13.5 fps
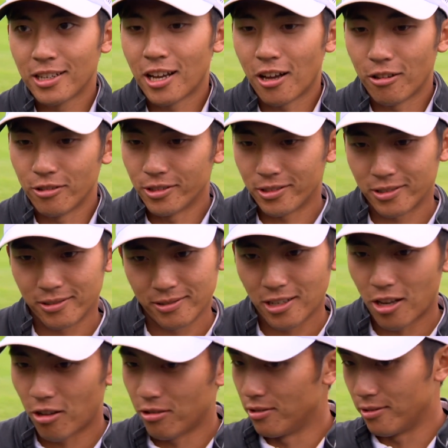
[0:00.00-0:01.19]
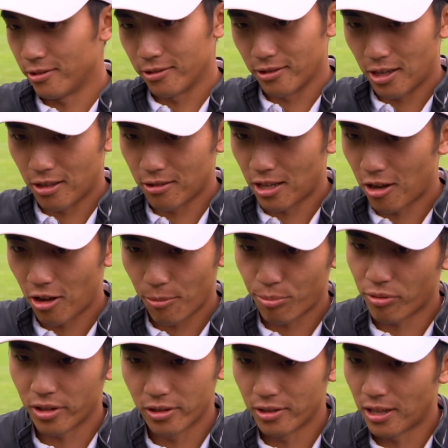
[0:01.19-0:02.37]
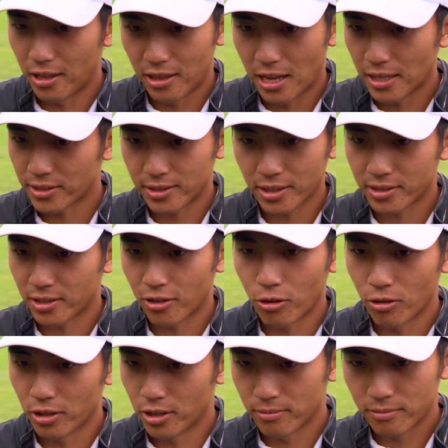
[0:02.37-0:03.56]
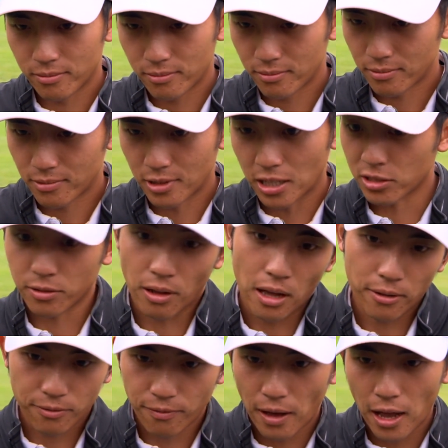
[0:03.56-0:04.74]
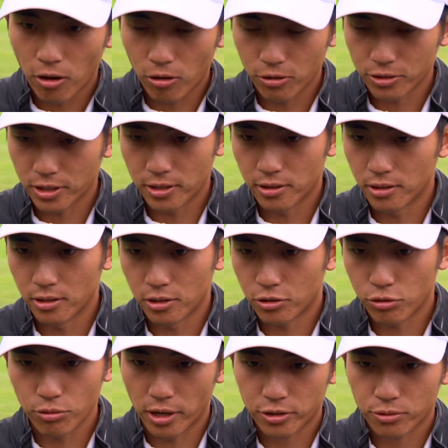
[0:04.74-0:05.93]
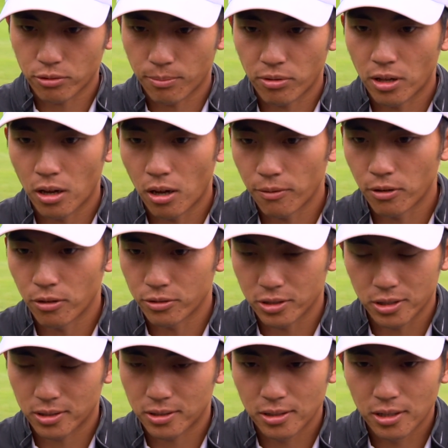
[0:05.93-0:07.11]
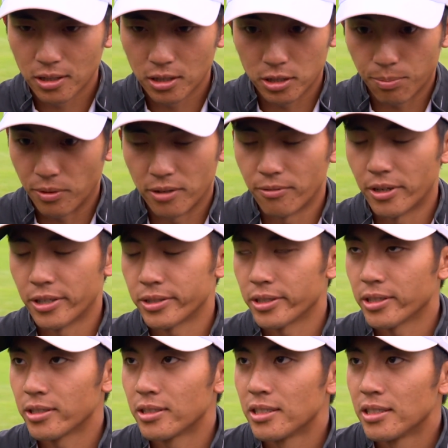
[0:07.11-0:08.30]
how this how you know how, how I played the last six hole and last five holes and uh, two extra playoff holes. Just it's been amazing.